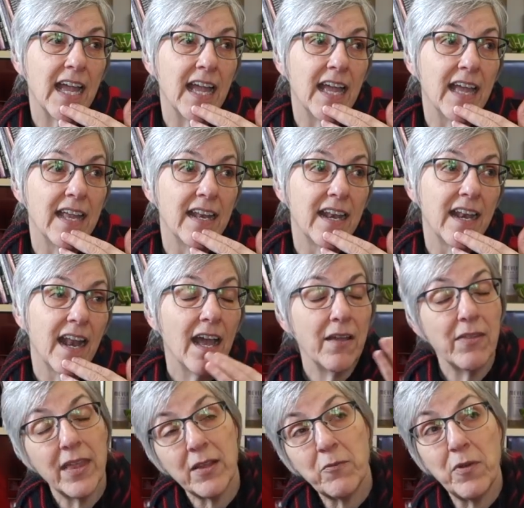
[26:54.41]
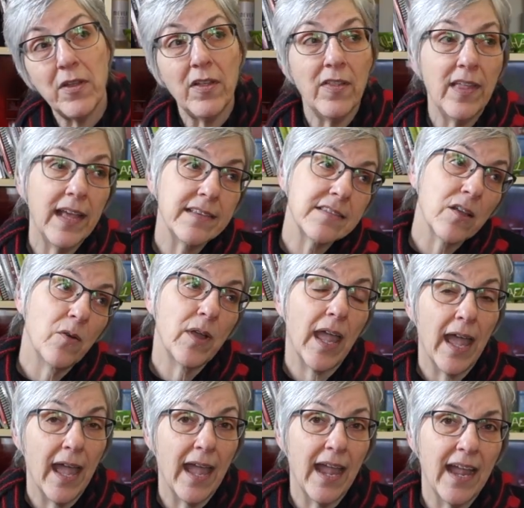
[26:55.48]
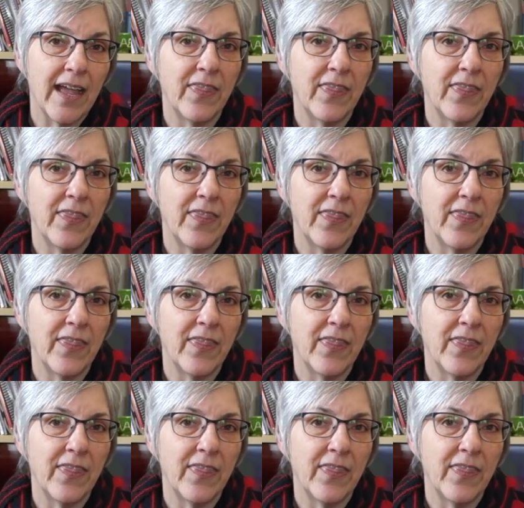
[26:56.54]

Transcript: And I'm like, well, that's okay.